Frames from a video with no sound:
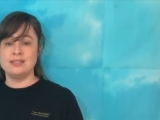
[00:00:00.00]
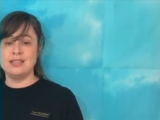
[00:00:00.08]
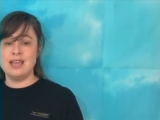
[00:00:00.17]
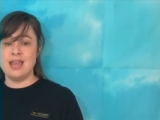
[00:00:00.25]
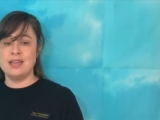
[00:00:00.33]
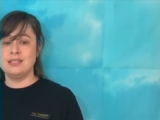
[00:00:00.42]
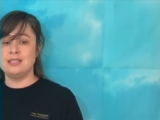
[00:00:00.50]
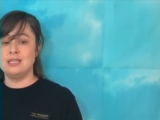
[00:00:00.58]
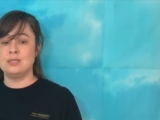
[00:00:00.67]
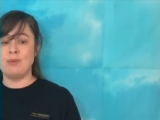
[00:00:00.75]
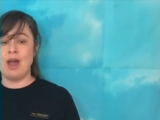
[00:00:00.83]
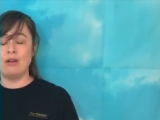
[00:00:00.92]
the
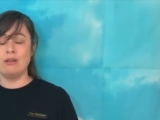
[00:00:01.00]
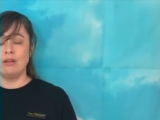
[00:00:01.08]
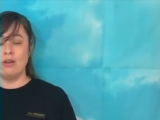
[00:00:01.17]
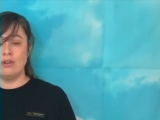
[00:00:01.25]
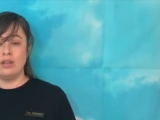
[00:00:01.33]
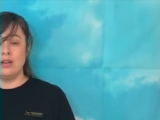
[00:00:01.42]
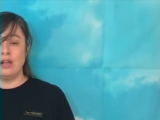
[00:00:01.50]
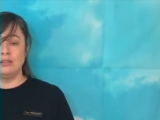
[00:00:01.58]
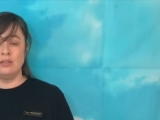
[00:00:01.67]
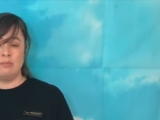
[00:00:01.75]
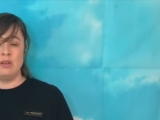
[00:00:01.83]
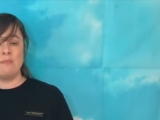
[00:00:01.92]
AAT's powder-coated
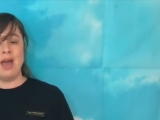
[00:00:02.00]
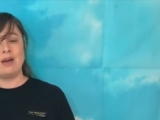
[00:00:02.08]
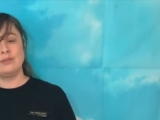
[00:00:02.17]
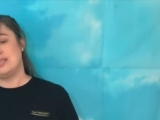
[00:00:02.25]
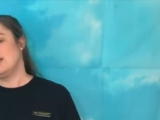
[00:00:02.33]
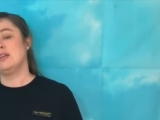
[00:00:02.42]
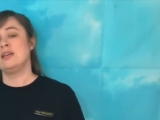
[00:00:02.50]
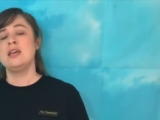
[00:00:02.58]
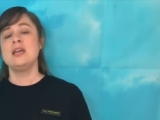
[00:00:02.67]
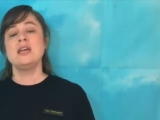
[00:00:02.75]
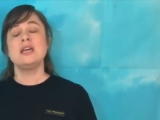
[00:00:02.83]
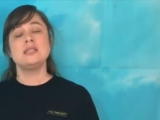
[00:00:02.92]
aluminum housing
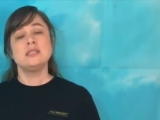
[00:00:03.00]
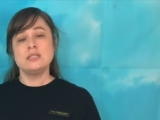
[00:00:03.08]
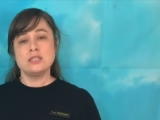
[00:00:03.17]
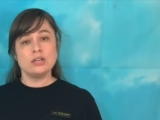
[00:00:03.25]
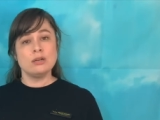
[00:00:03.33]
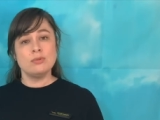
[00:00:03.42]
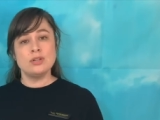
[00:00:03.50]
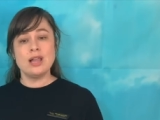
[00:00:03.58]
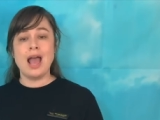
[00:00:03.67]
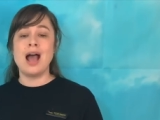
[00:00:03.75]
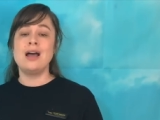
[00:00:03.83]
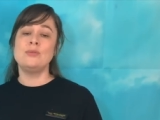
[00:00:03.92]
is
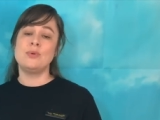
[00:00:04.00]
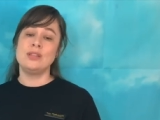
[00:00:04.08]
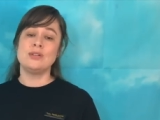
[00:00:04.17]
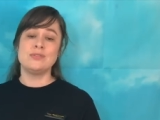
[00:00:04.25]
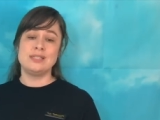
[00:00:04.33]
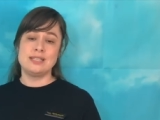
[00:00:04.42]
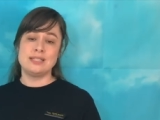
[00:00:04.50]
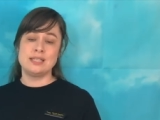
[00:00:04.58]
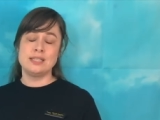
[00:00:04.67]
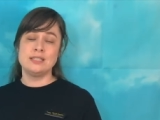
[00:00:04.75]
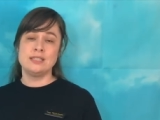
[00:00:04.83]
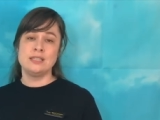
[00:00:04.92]
durable and weather resistant,